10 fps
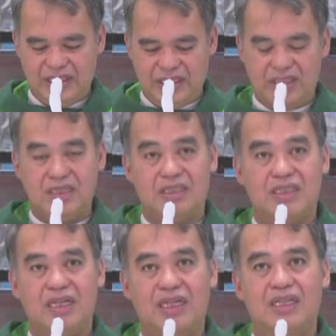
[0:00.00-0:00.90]
This
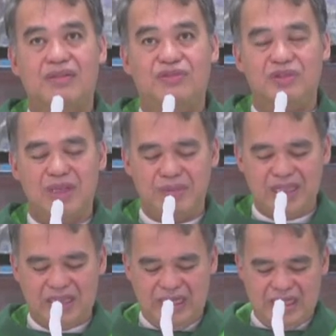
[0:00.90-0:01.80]
is the
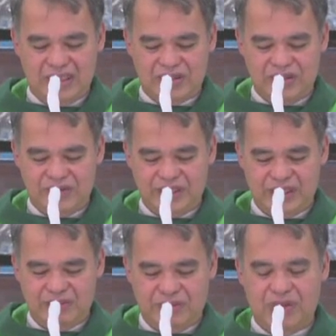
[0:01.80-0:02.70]
fundamental lesson
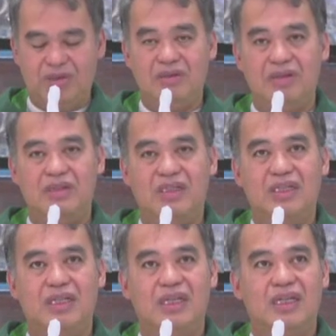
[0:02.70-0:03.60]
that Paul
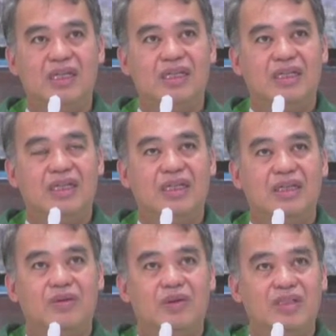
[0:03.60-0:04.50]

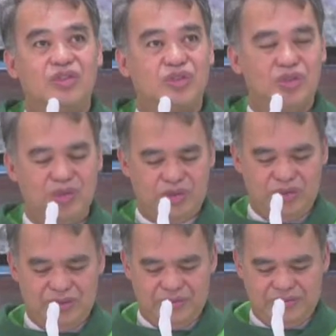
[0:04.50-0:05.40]
wants to
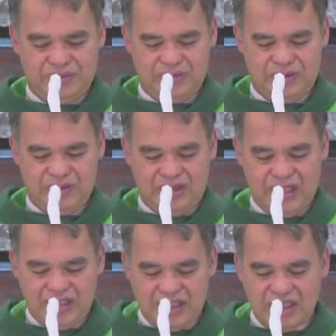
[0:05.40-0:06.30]

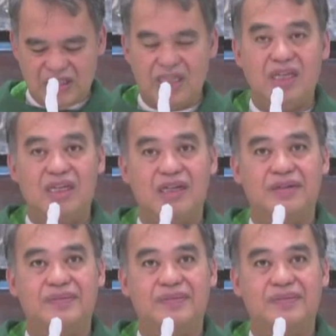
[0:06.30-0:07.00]
teach us here.